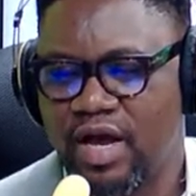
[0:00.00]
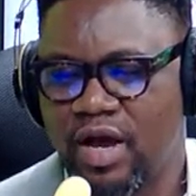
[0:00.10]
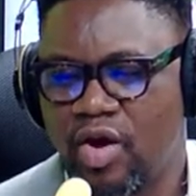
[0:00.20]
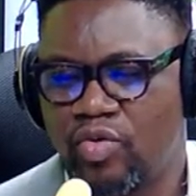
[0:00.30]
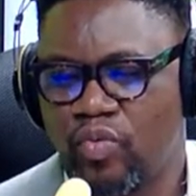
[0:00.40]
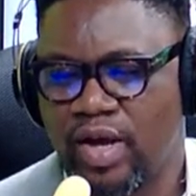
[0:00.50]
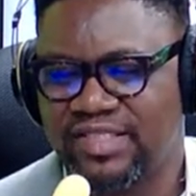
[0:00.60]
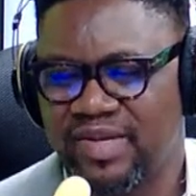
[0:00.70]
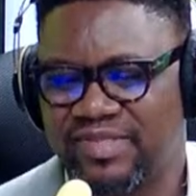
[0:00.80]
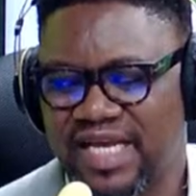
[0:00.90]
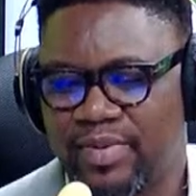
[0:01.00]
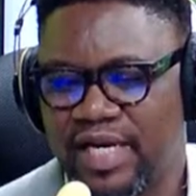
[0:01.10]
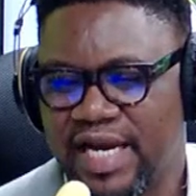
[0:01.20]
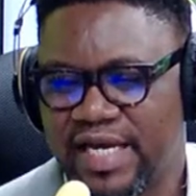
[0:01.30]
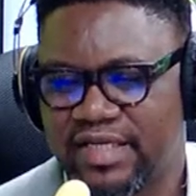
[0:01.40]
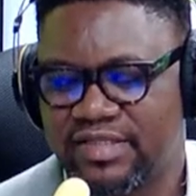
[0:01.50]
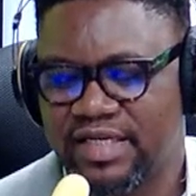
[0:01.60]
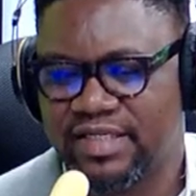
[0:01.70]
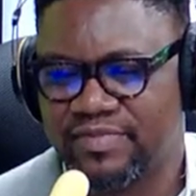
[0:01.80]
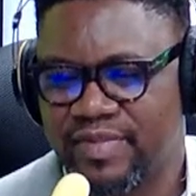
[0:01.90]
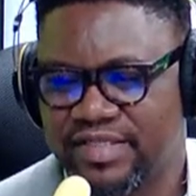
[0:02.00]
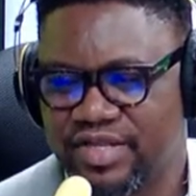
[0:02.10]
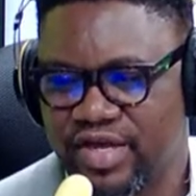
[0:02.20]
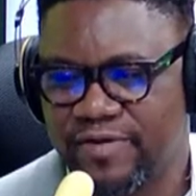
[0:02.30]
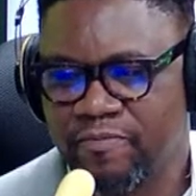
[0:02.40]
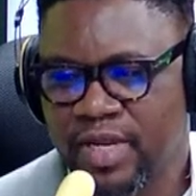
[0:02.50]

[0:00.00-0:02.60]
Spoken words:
On WhatsApp, Simon in Lekki sent his message in.